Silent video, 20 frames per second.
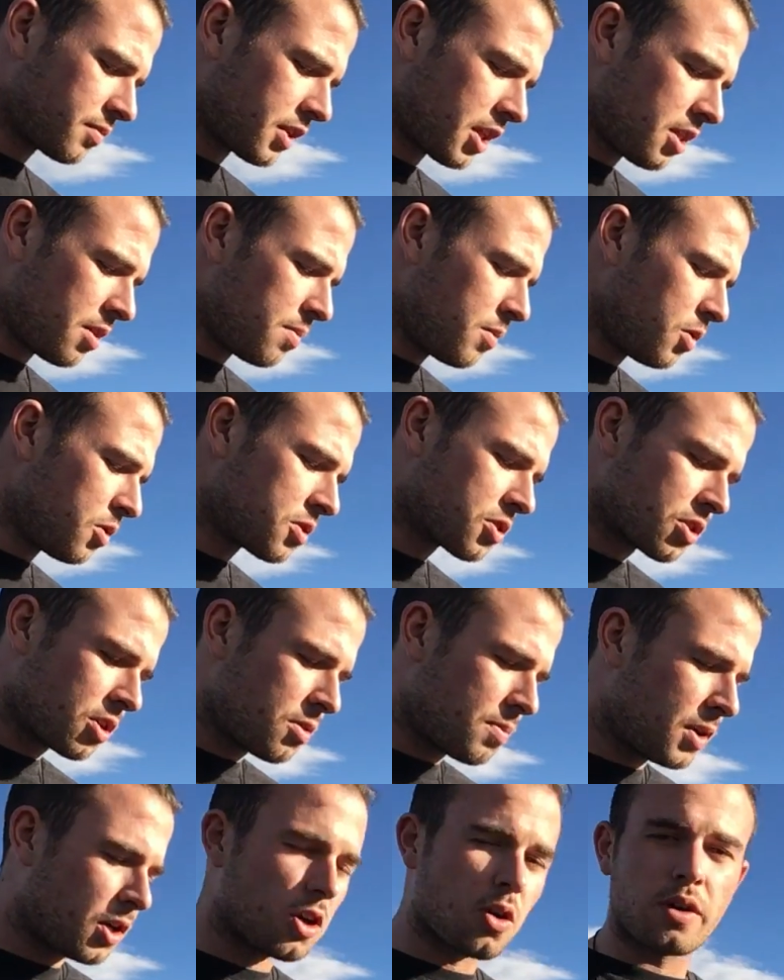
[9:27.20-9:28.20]
the moon's
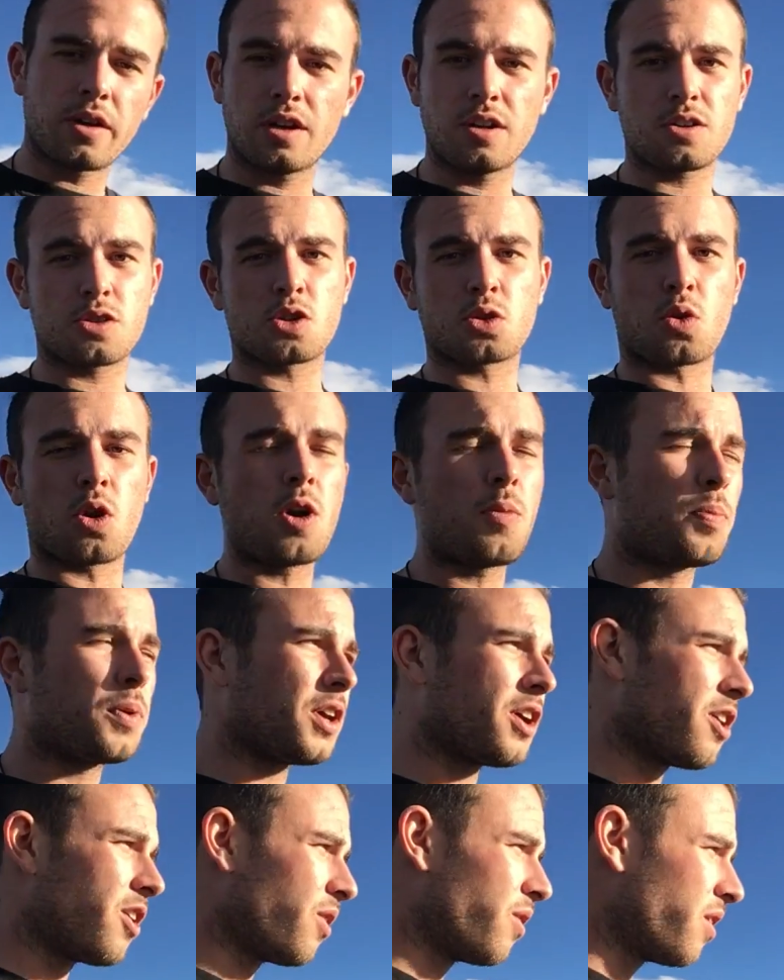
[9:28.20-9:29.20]
going to be going into
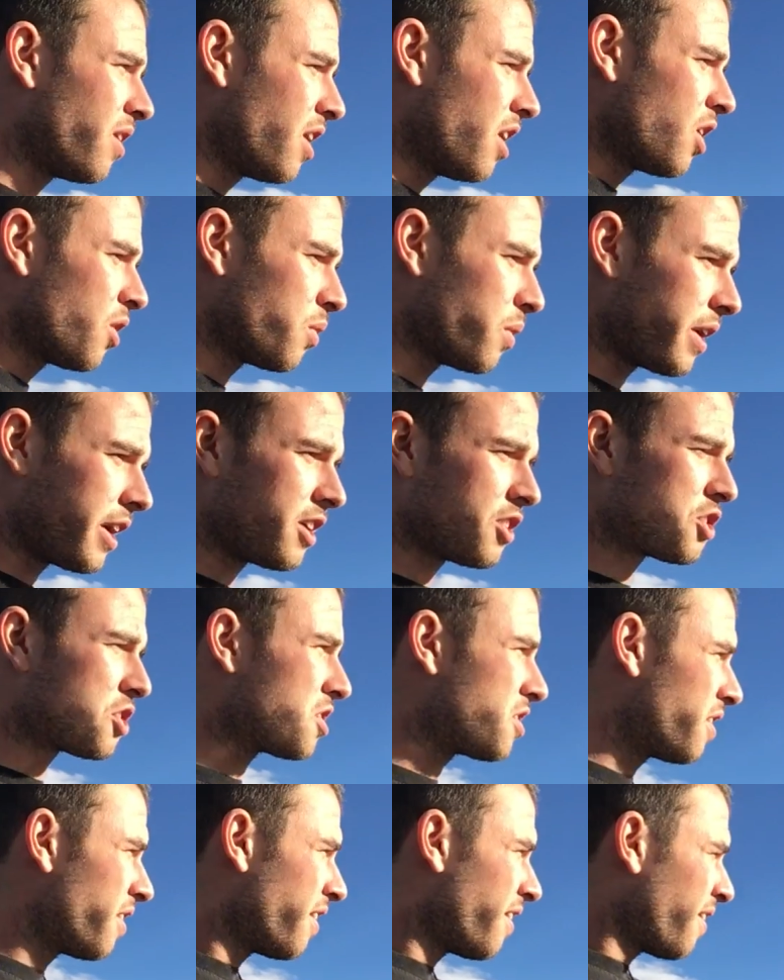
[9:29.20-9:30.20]
Scorpio,
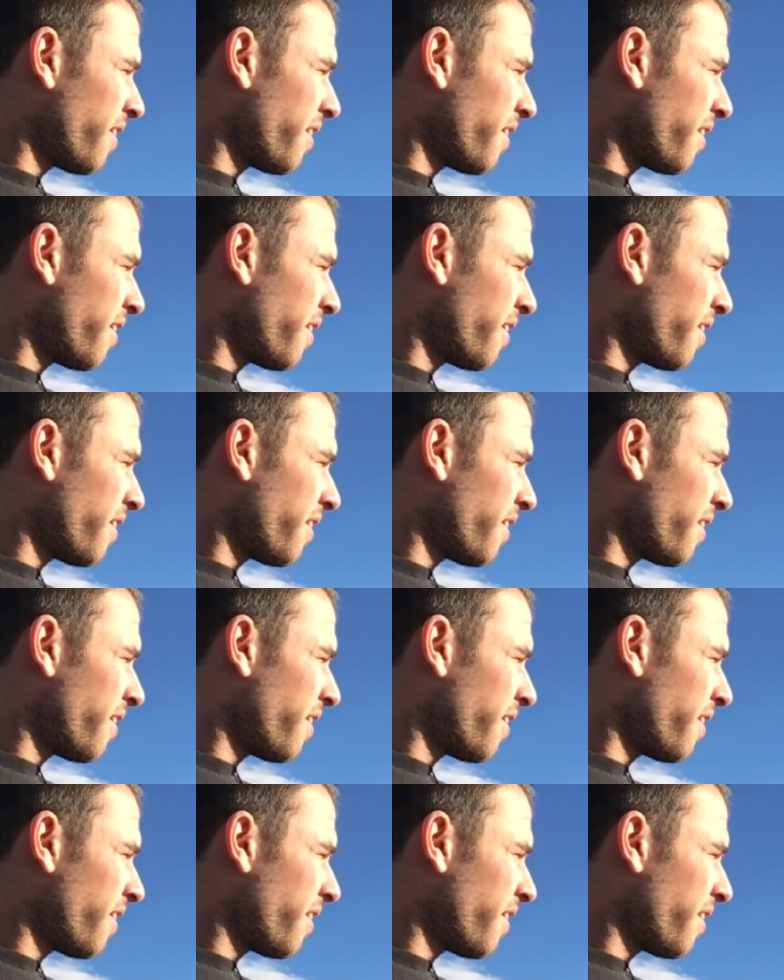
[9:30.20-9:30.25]
which,